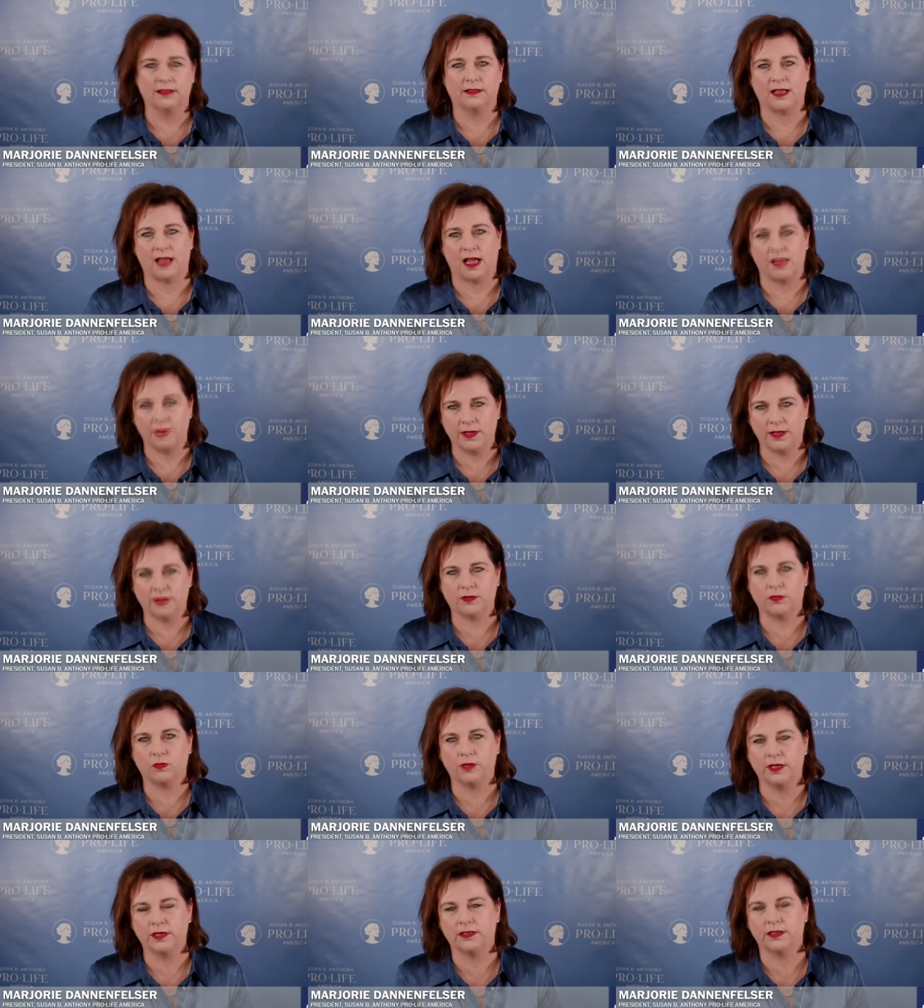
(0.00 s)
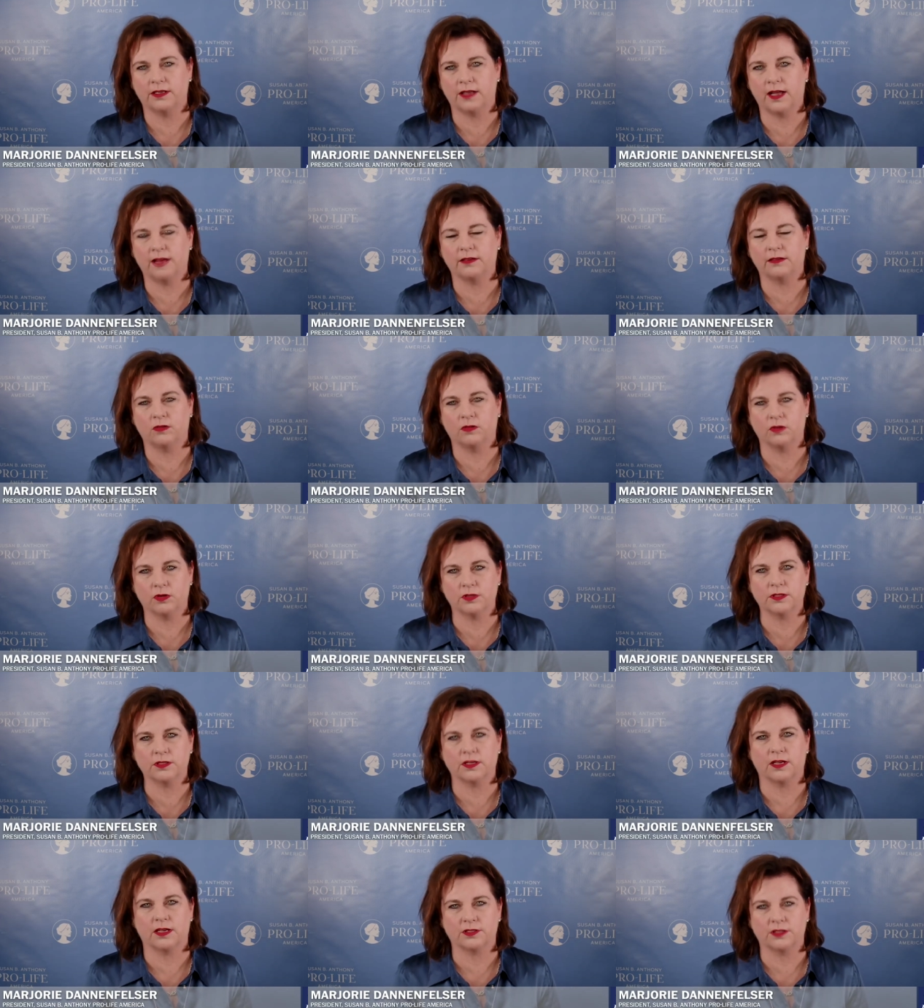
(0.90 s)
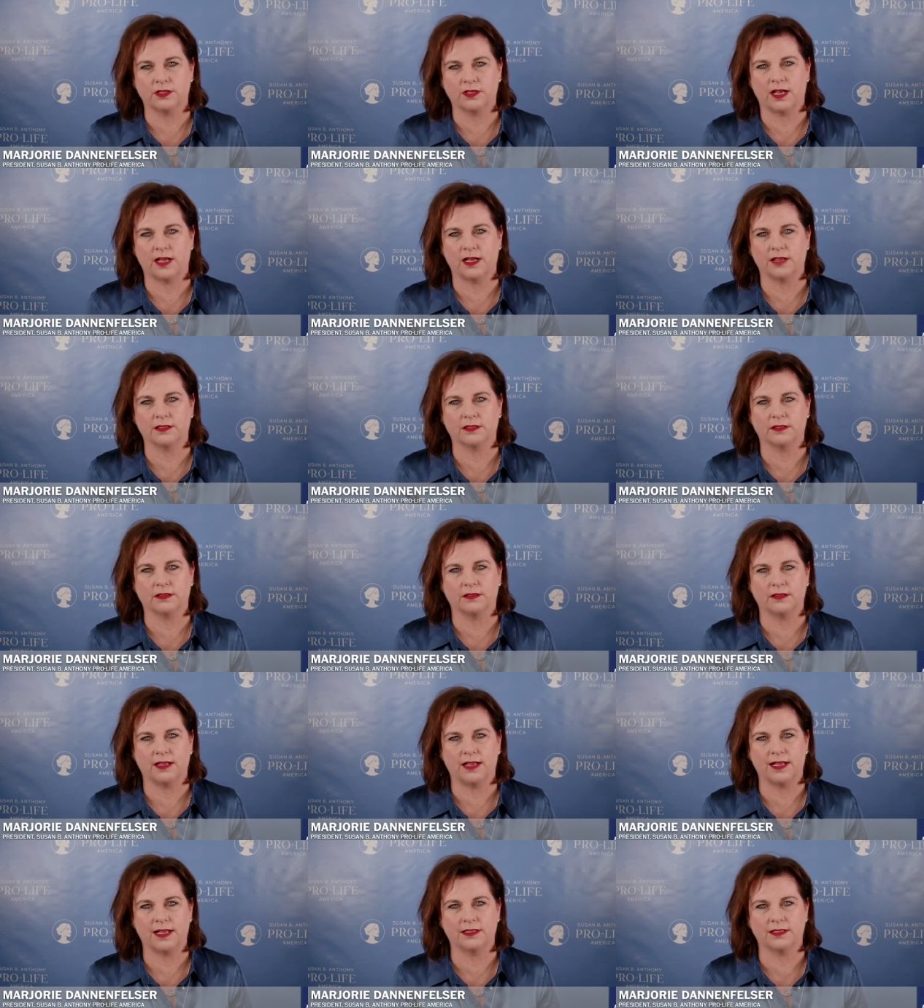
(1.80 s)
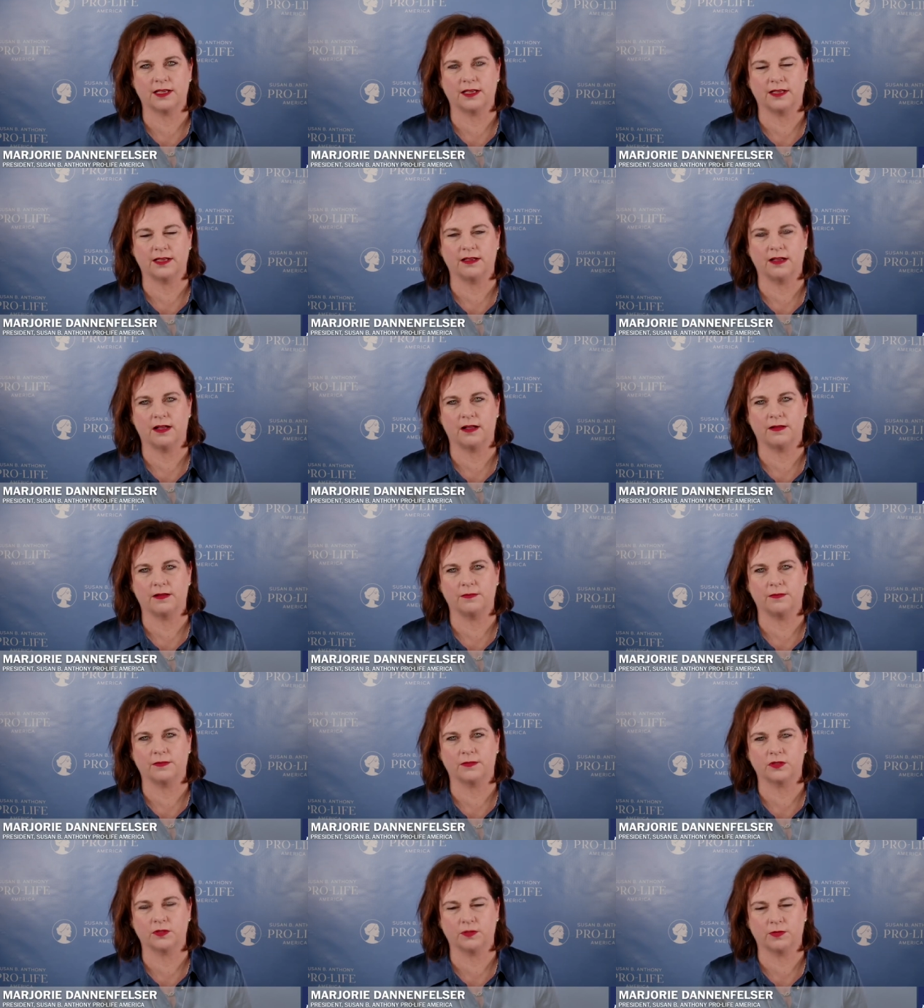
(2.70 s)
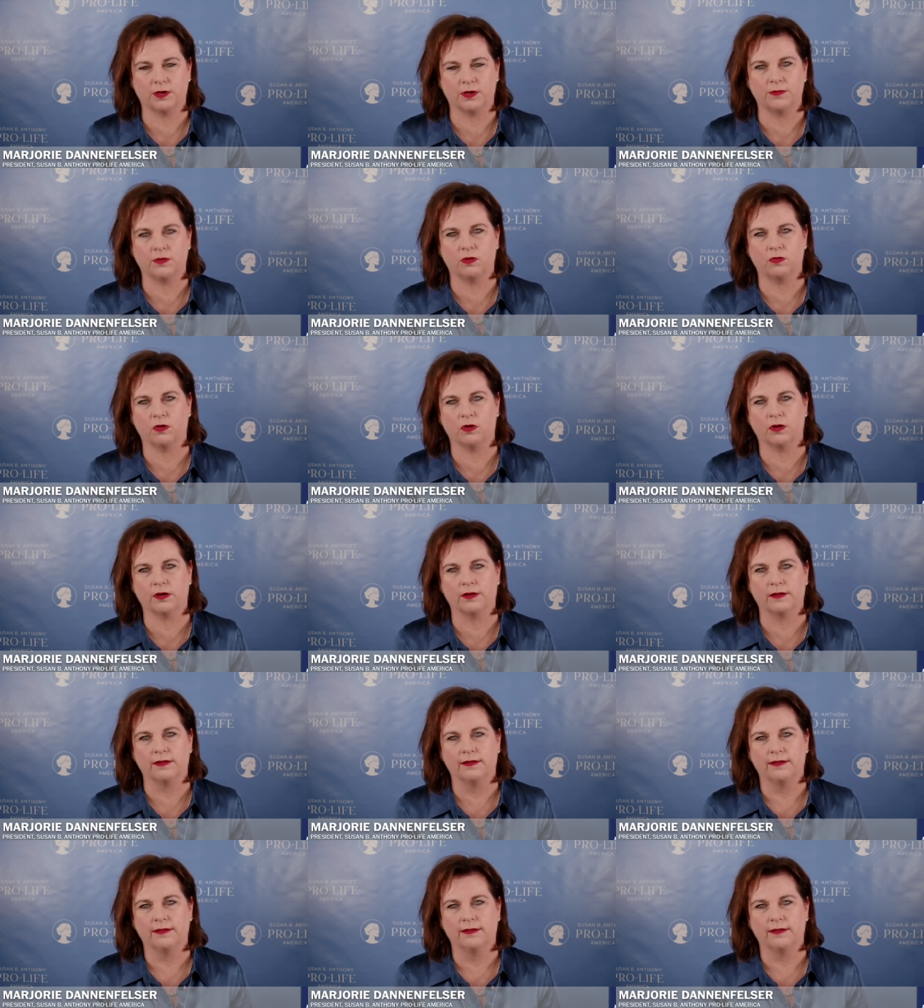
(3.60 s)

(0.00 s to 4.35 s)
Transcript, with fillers: that meant that we could get Gorsuch as a Supreme Court